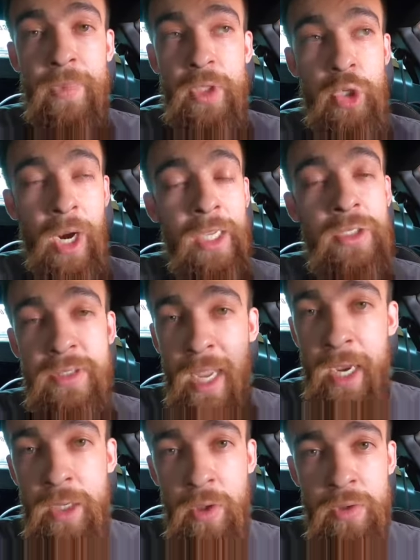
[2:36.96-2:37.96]
trying to
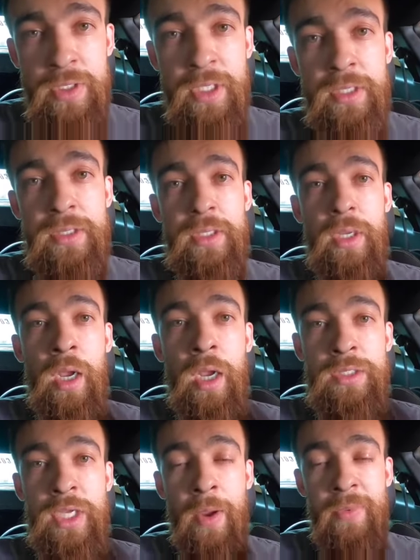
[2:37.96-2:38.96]
diagnose this,
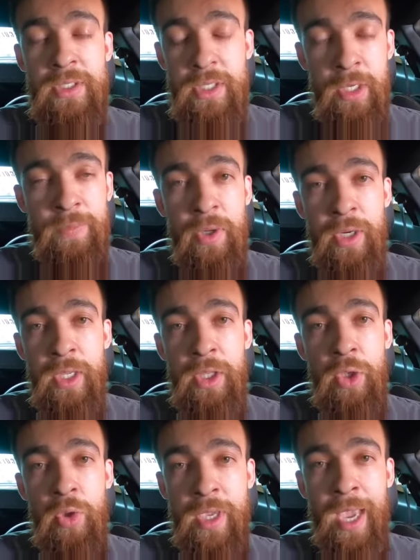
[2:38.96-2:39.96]
Thomas did put in
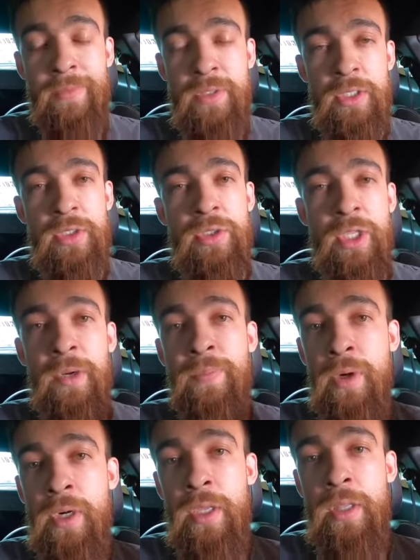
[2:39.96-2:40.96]
new cam sensors, did
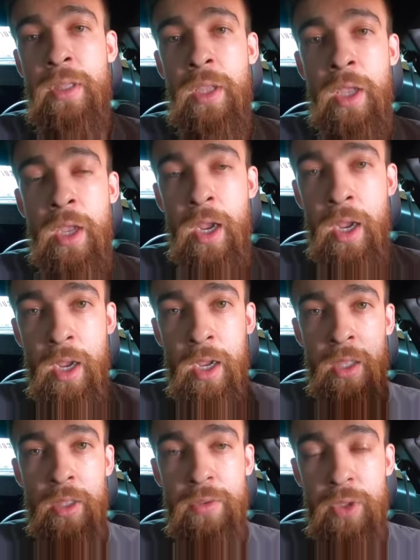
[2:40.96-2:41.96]
put in
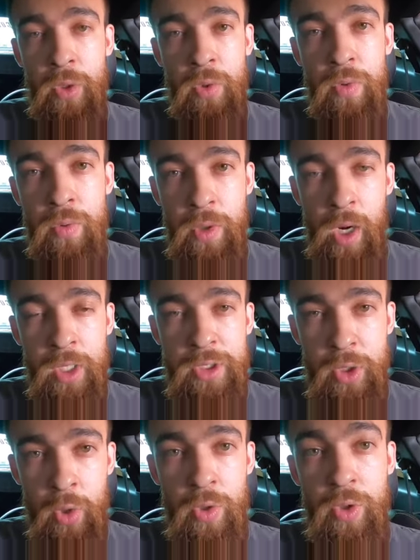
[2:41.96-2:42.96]
new
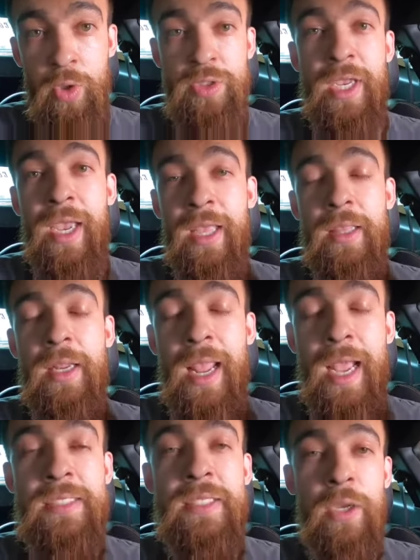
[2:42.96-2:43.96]
solenoids, and the
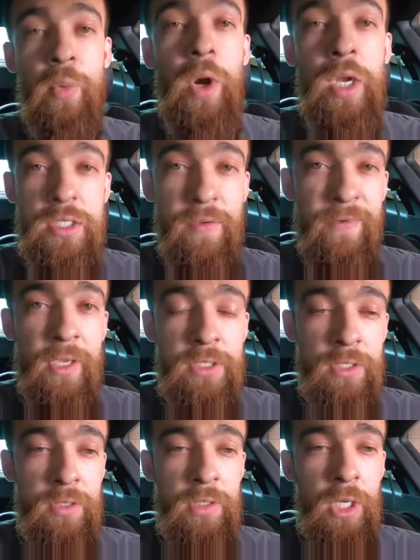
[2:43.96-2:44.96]
last thing was a
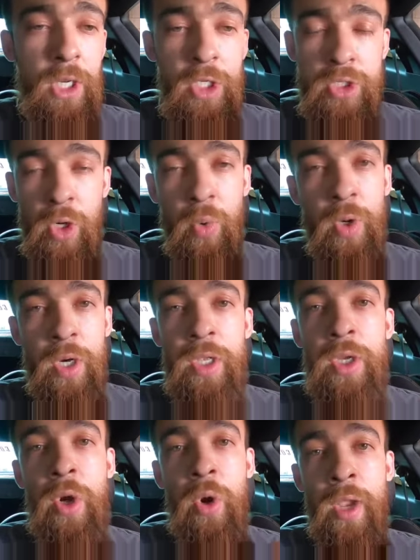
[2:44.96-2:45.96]
facer. So we're
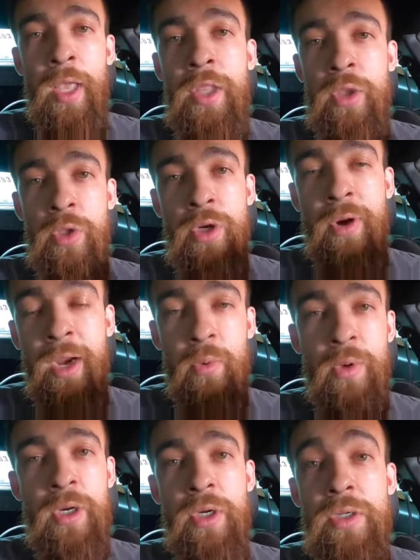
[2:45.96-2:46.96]
gonna go ahead and do the crank
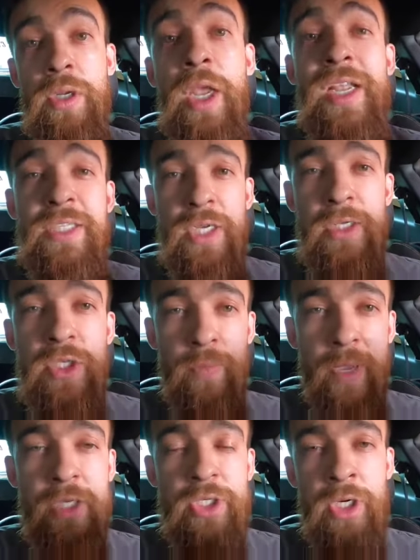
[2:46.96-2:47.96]
relearn just to
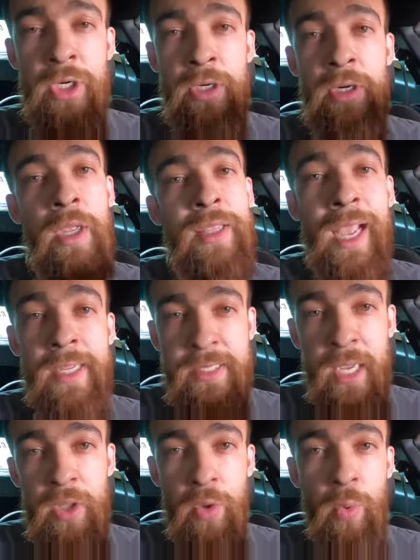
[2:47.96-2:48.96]
make sure that's
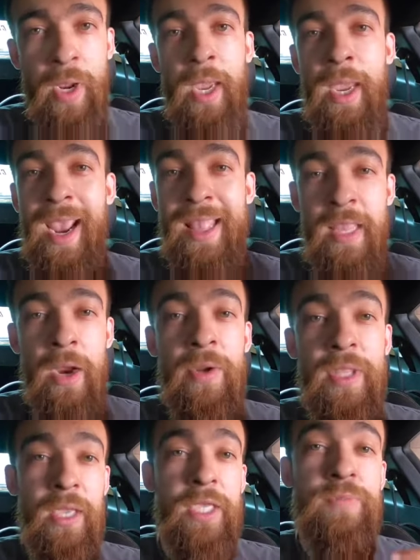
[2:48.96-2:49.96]
out of the way and
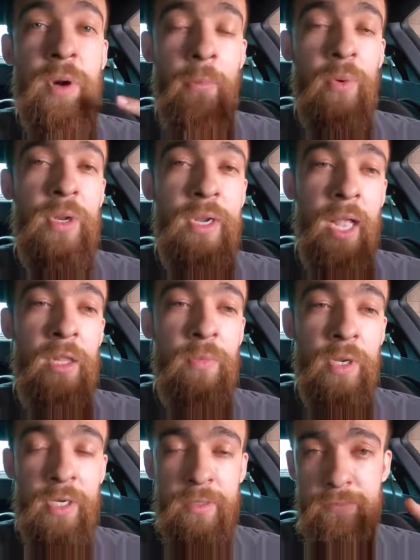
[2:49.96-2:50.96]
everything is properly
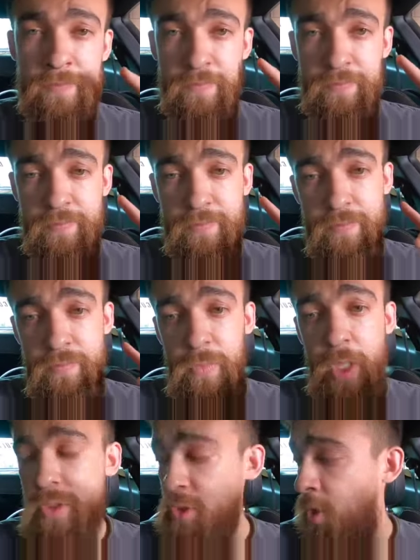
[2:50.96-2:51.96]
calibrated.
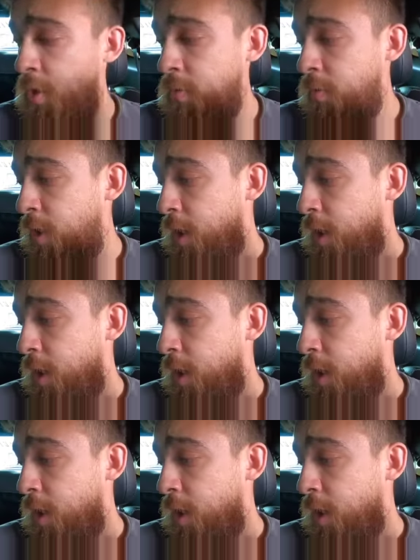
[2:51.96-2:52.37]
So